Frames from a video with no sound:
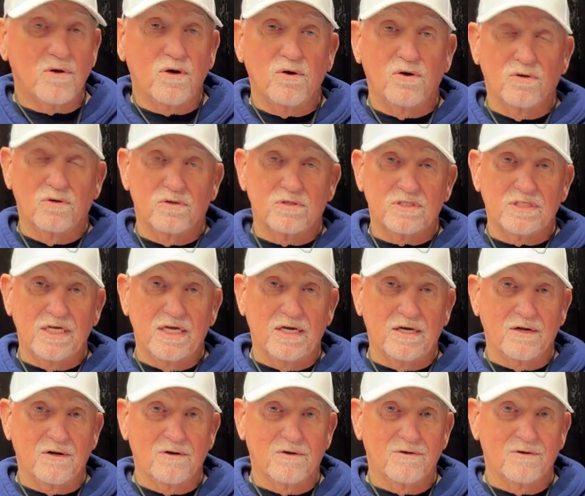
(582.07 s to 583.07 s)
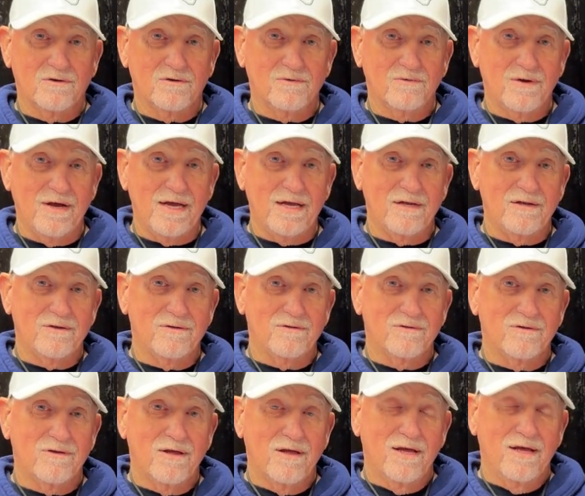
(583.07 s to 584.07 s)
conocer, right?
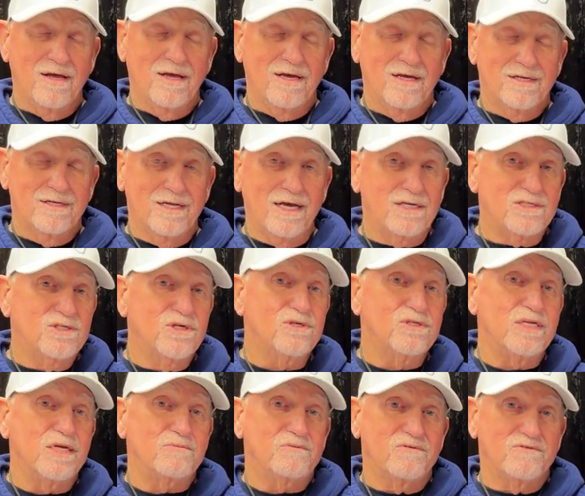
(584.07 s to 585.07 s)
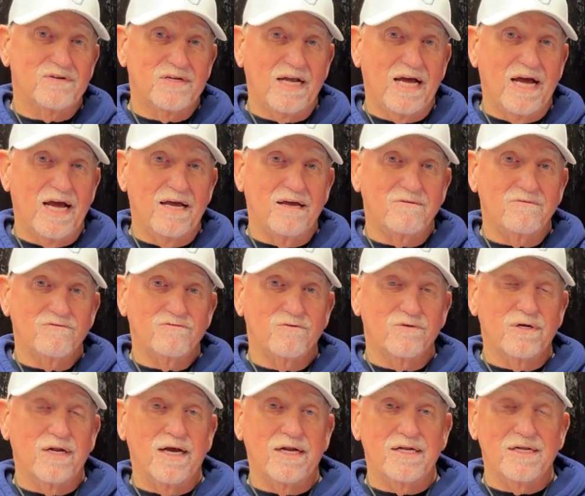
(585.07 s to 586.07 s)
Not too deep of a dive. We're
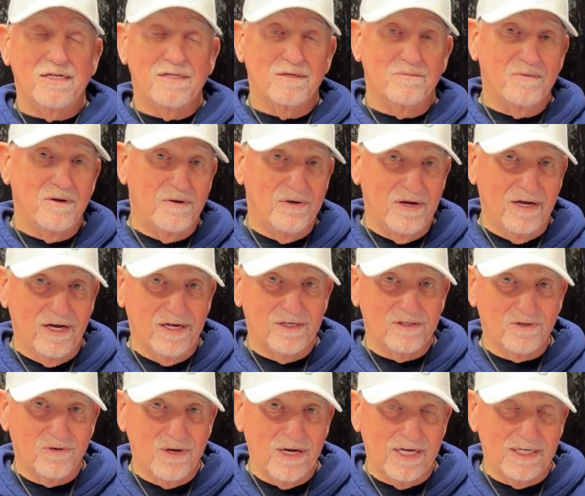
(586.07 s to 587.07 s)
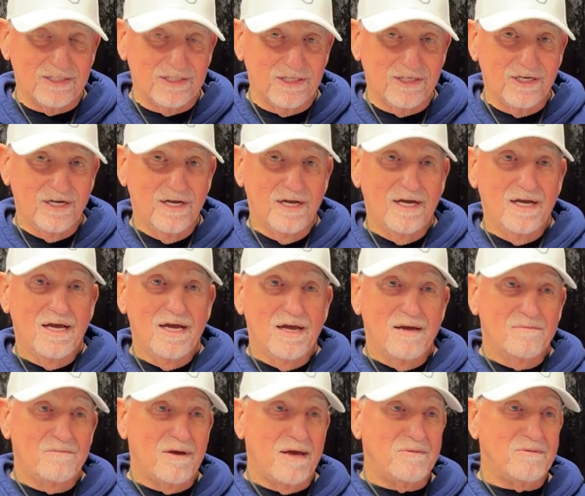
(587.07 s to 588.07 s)
not hitting the Mariana Trench.
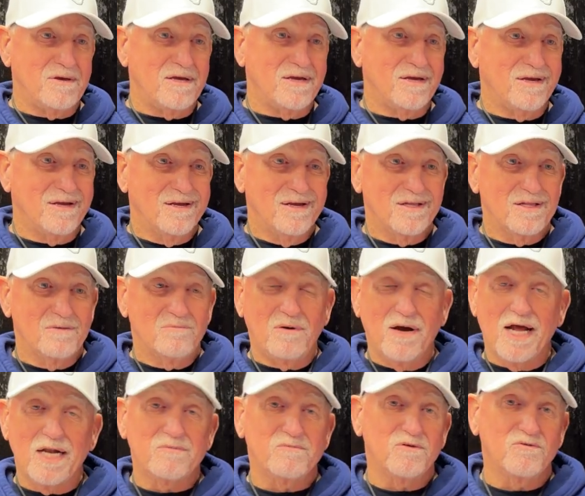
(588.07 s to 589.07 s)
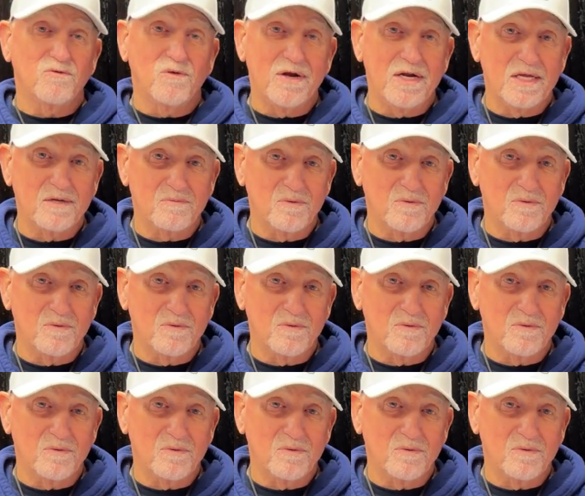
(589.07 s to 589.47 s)
Maybe the bottom of wading